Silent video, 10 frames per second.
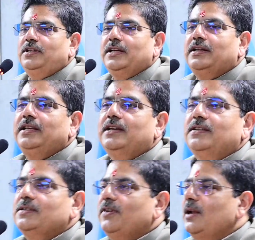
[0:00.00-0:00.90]
the technique
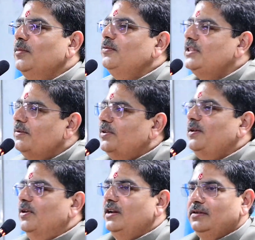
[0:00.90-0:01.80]
is available with
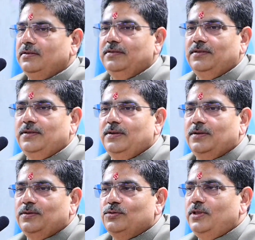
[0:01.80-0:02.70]
everyone.
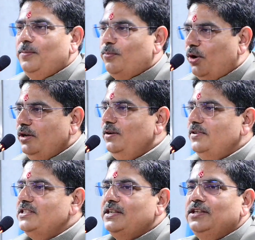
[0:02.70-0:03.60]
So the point
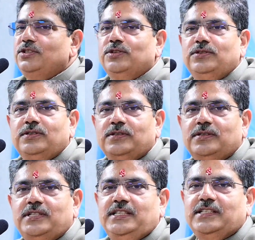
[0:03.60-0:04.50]
of distinction
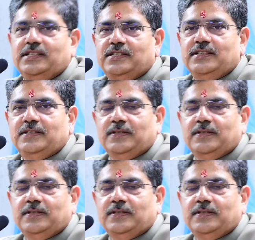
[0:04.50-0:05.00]
ceases.